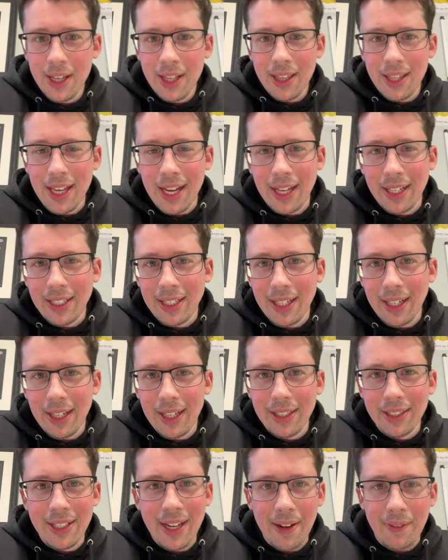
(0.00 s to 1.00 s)
The idea
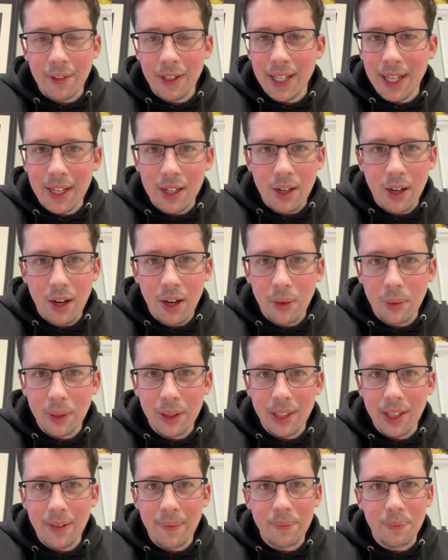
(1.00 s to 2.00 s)
is never get caught
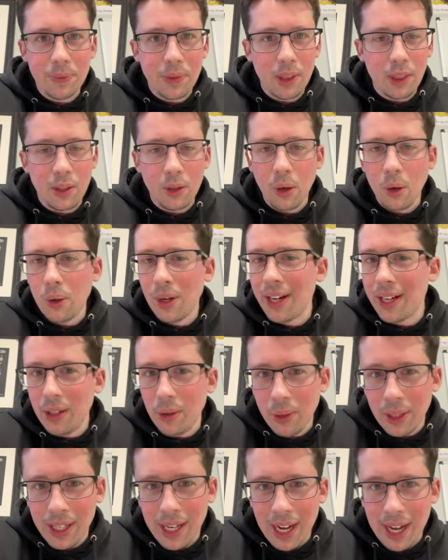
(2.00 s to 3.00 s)
with it. Throw it
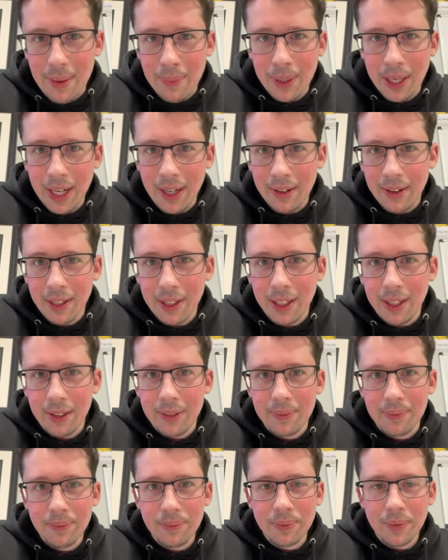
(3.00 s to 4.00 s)
into a common
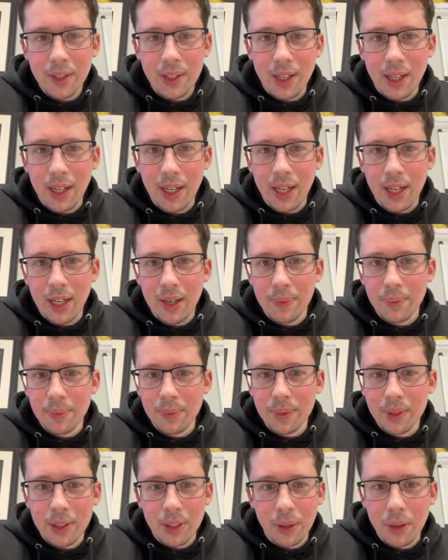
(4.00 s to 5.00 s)
area
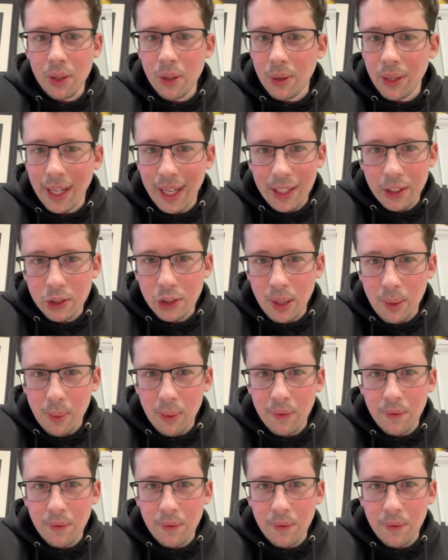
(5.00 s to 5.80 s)
um, so you don't get in trouble